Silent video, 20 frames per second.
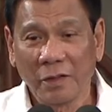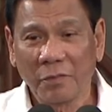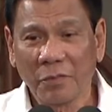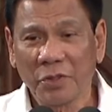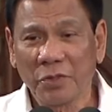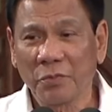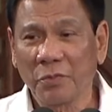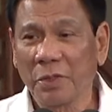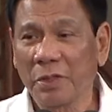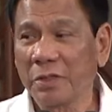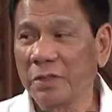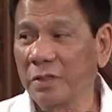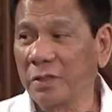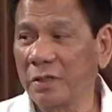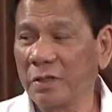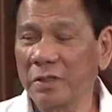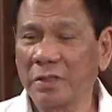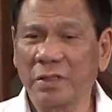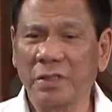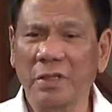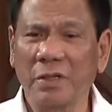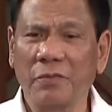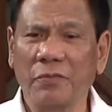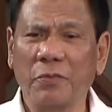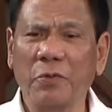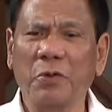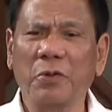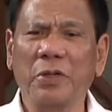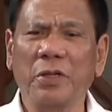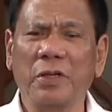Just imagine,
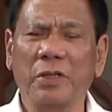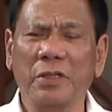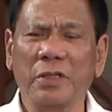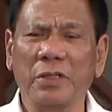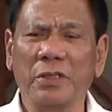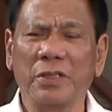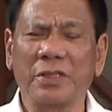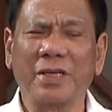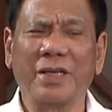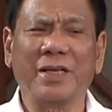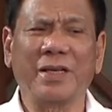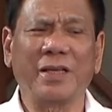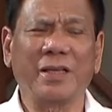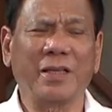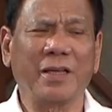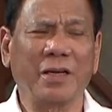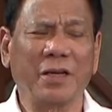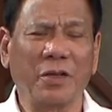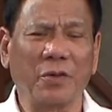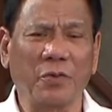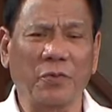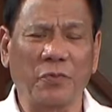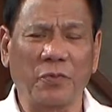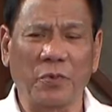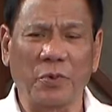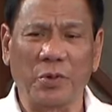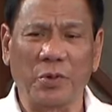Secretary of